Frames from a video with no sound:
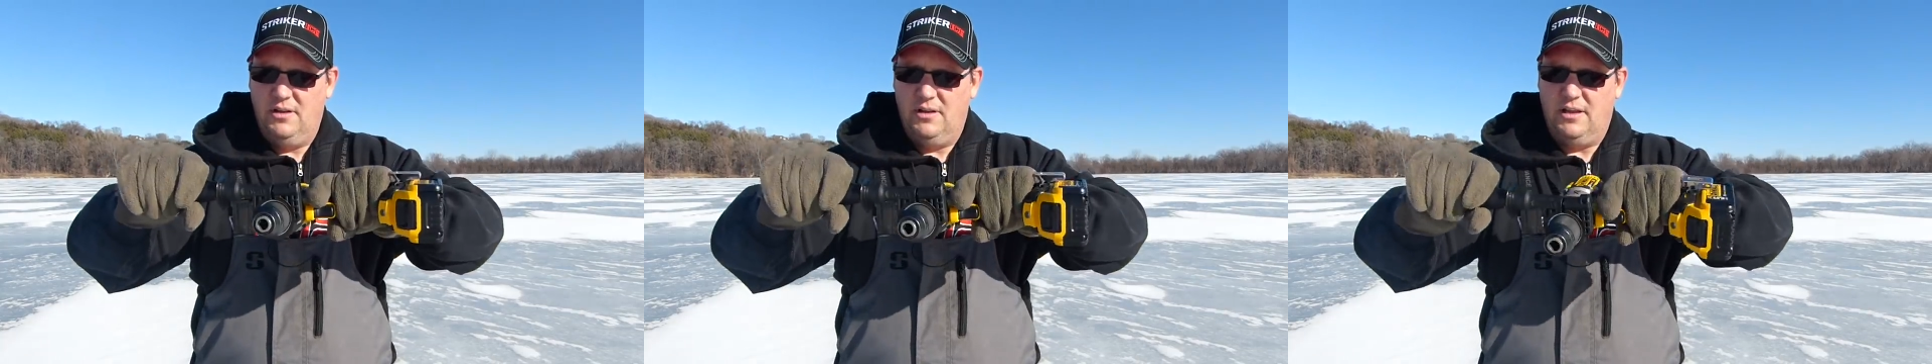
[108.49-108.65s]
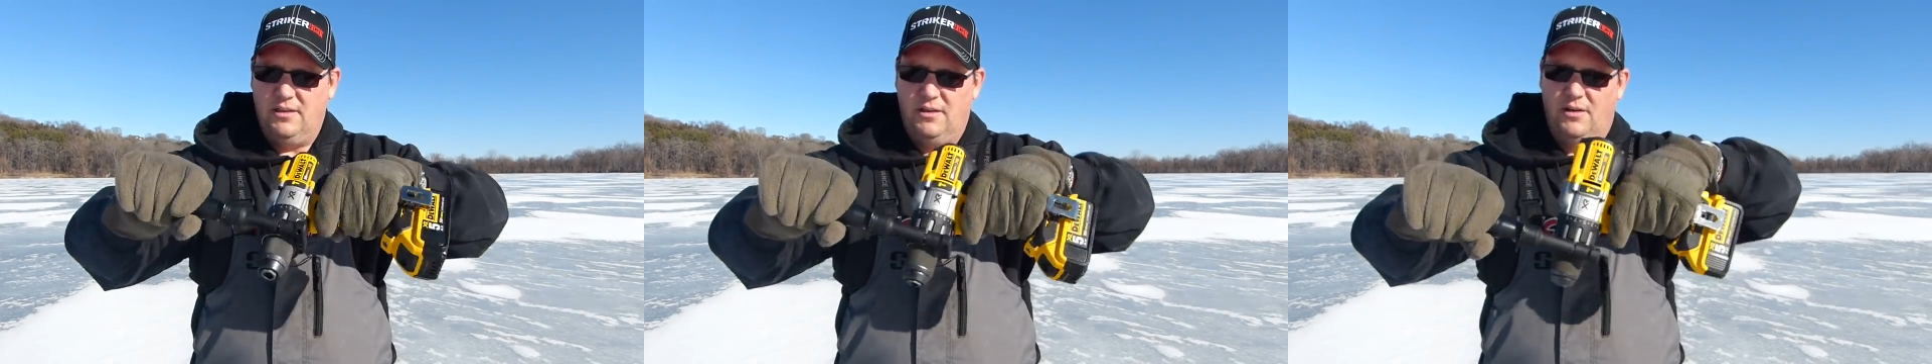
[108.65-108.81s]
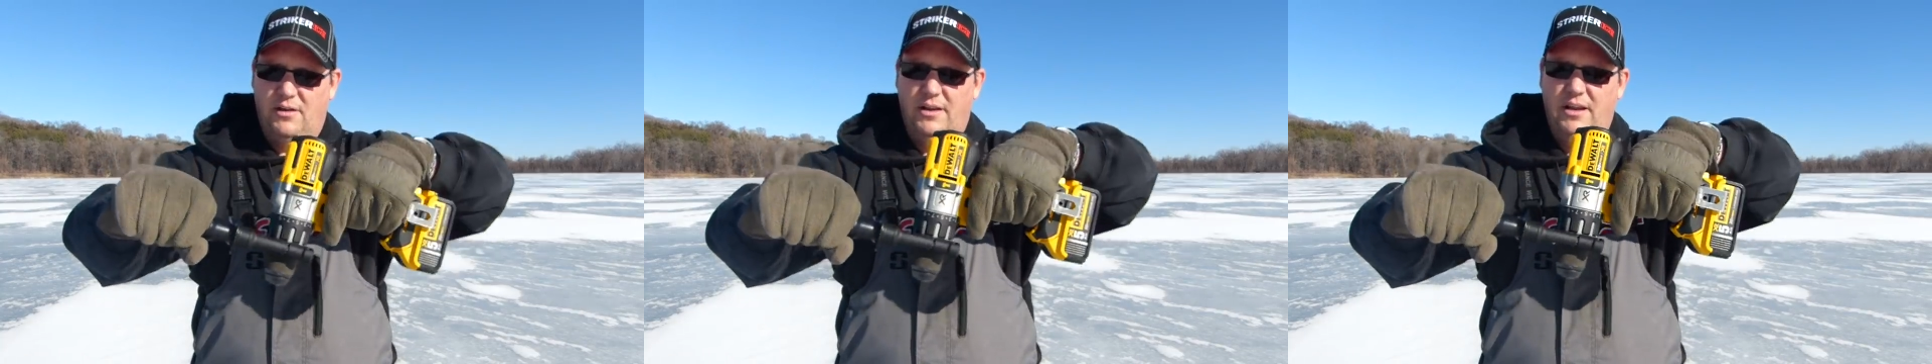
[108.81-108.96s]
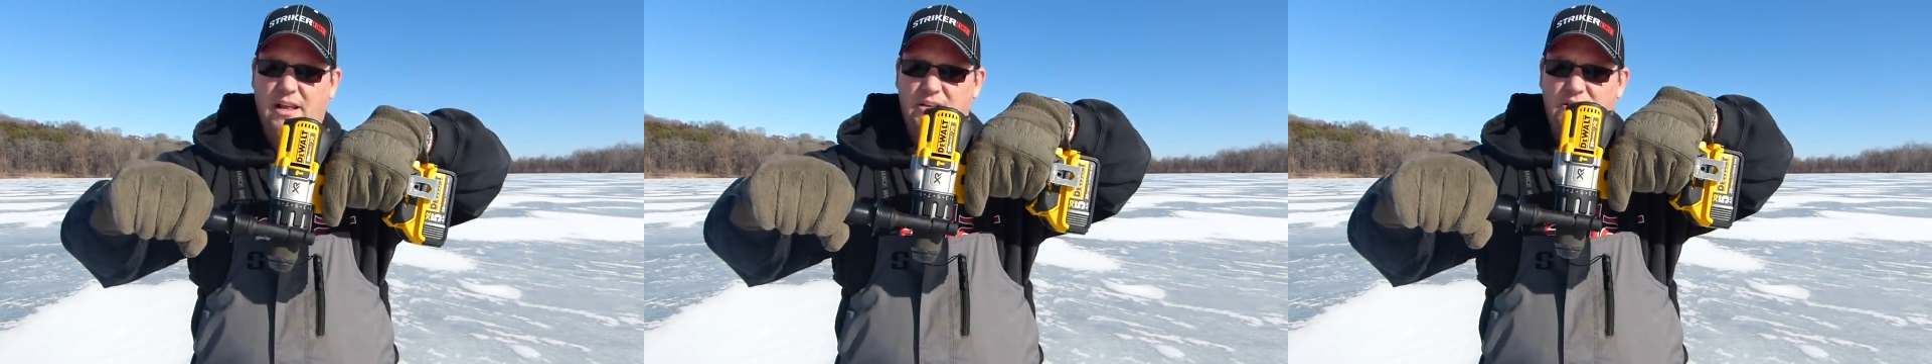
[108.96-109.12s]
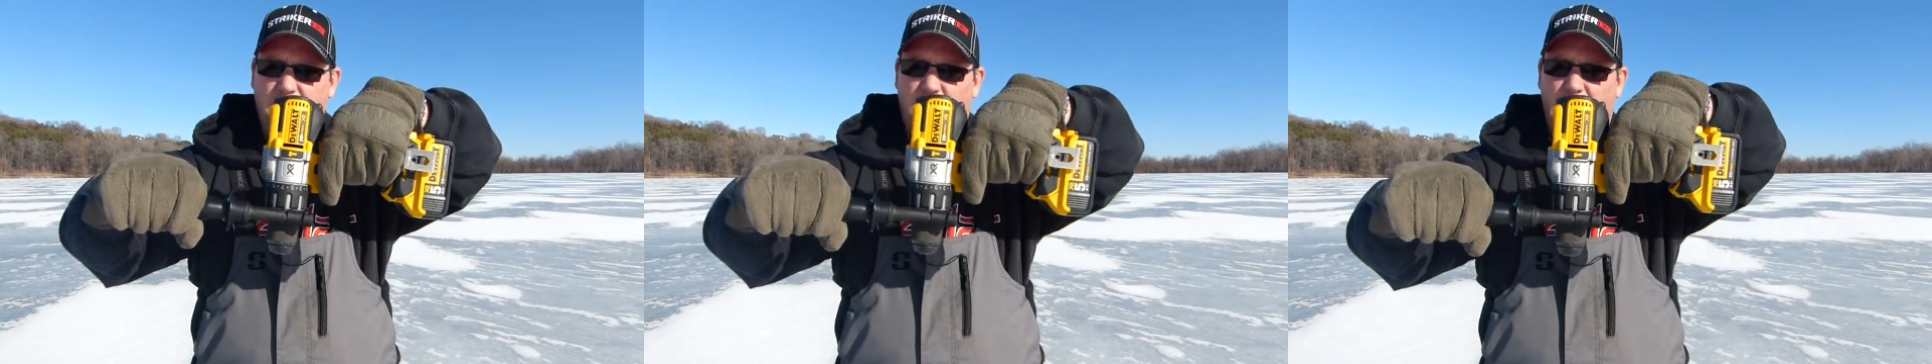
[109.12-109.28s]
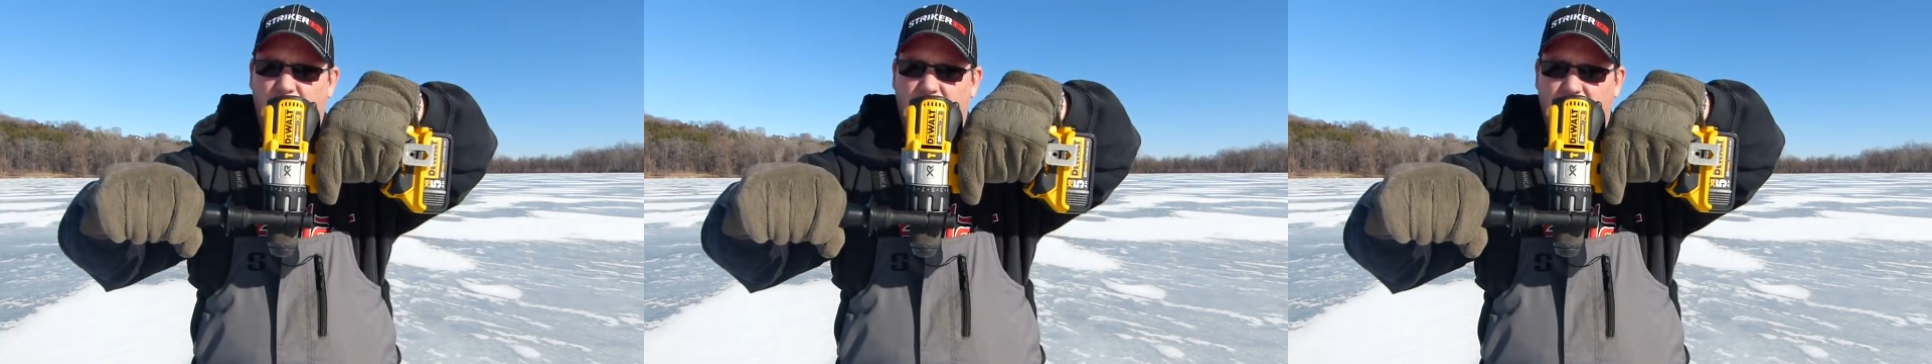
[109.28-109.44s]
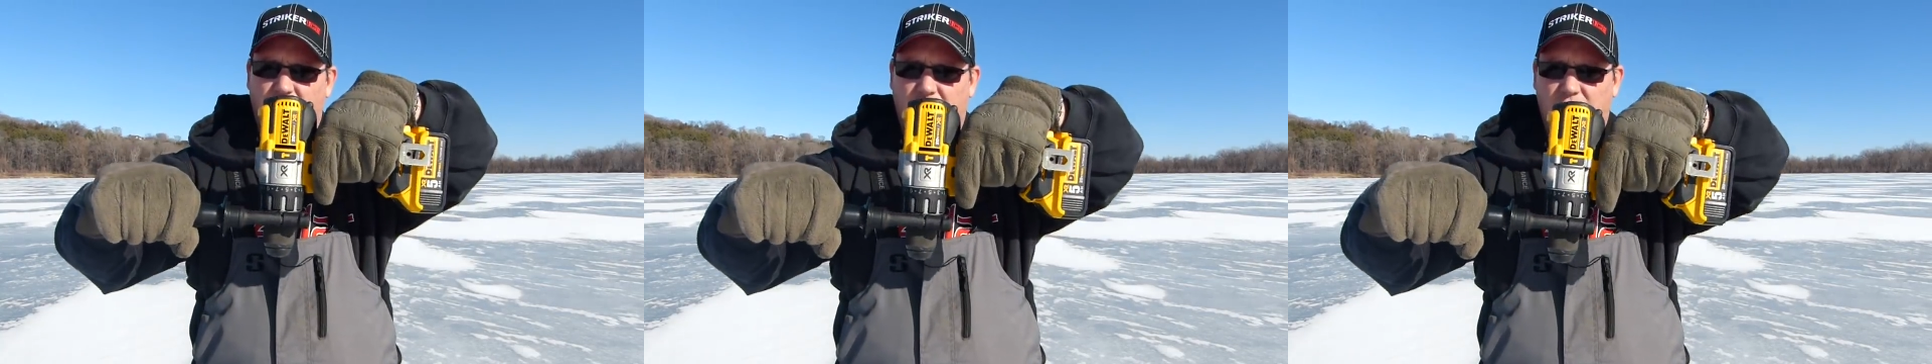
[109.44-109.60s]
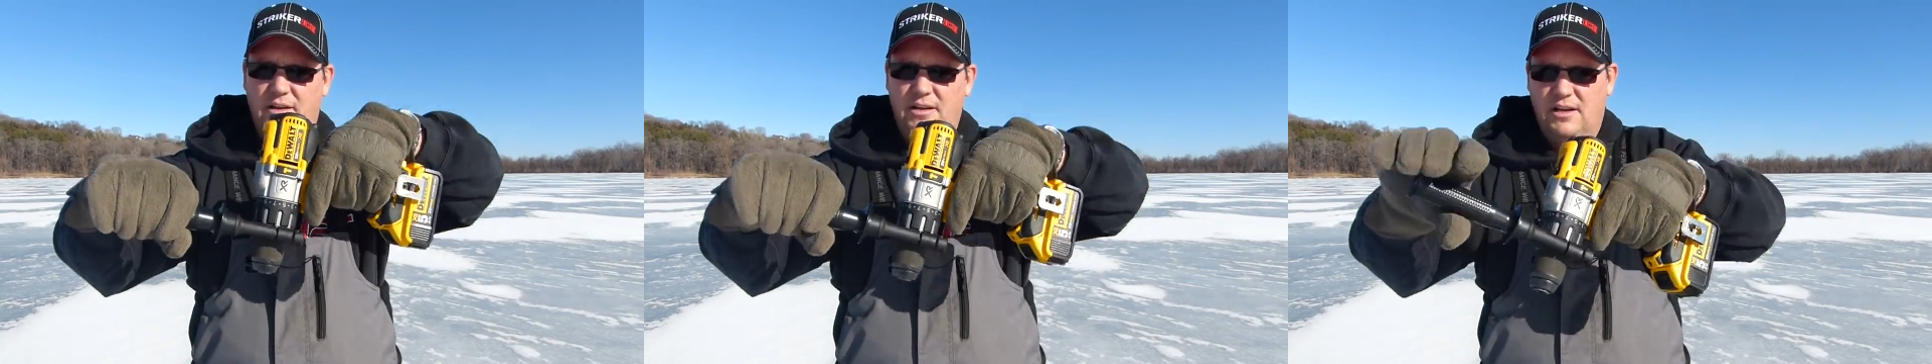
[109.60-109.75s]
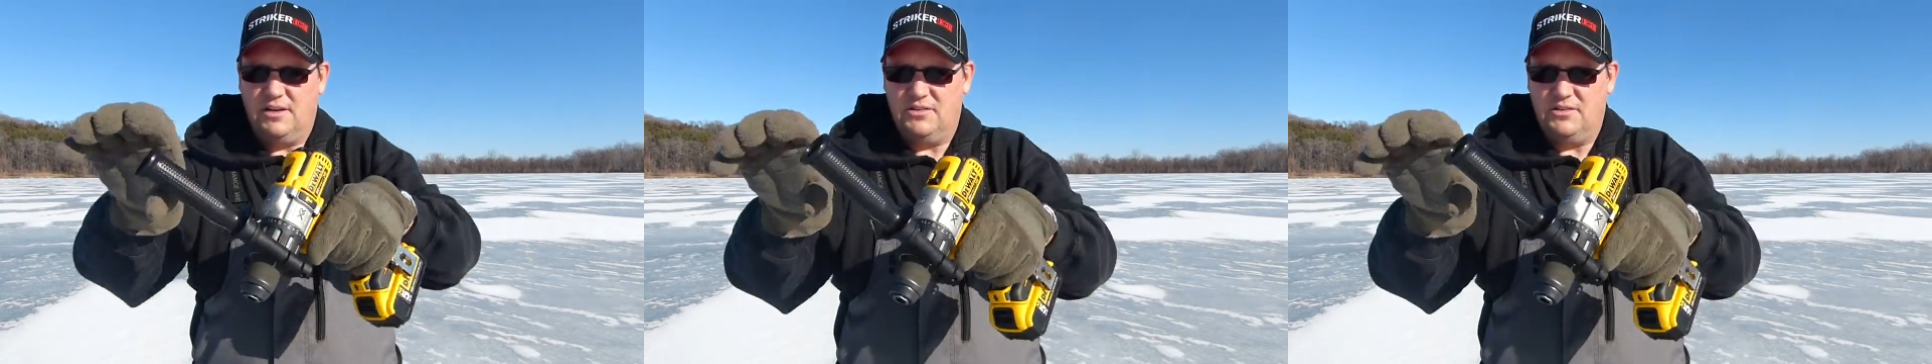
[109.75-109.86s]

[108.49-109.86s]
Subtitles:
I thought, hey, that's a pretty good idea,